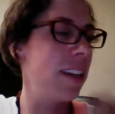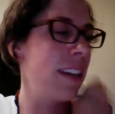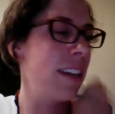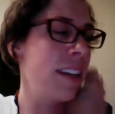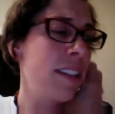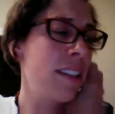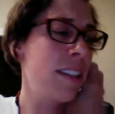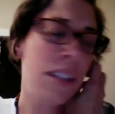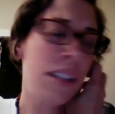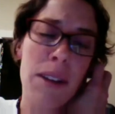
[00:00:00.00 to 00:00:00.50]

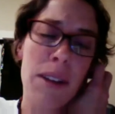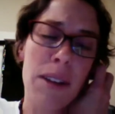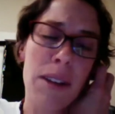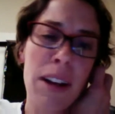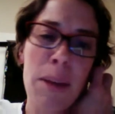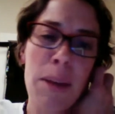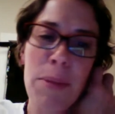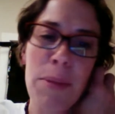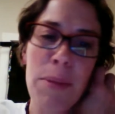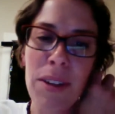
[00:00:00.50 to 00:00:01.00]
Here's a
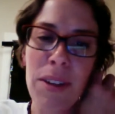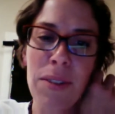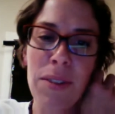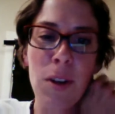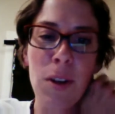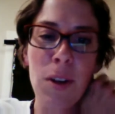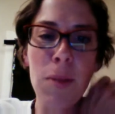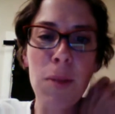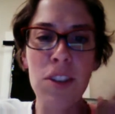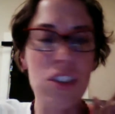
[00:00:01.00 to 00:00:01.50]
couple other
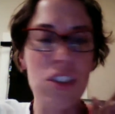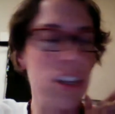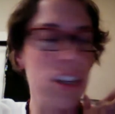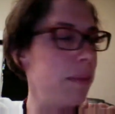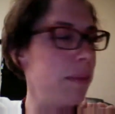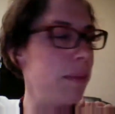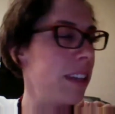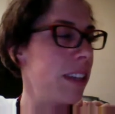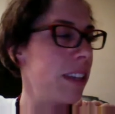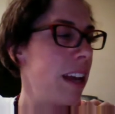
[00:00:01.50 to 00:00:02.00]
verbiage
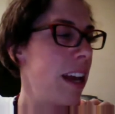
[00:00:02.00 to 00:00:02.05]
tips.